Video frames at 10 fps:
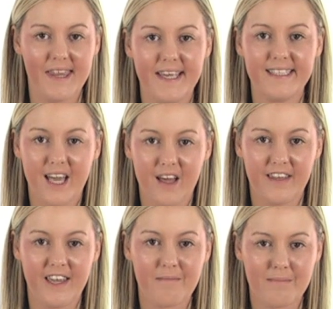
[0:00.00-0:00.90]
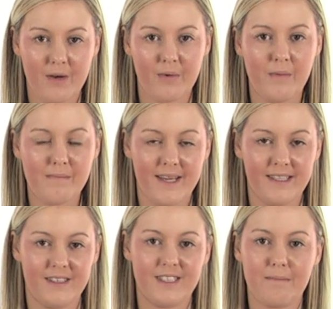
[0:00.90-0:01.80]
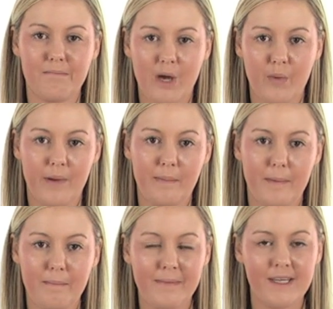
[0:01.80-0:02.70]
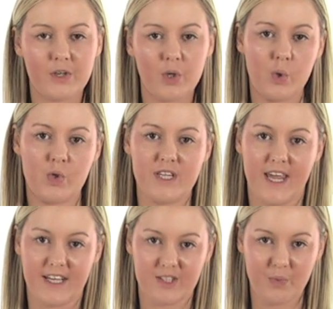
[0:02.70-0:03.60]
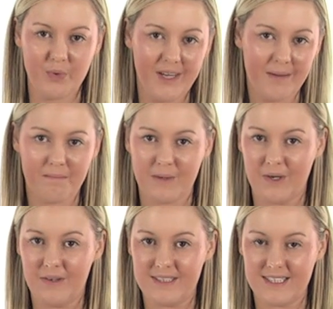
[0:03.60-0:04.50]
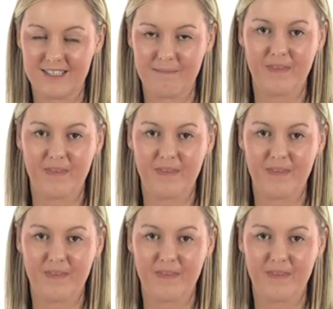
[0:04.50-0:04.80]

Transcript: These are the Merrell Men's Moab Mid Gore-Tex walking boots.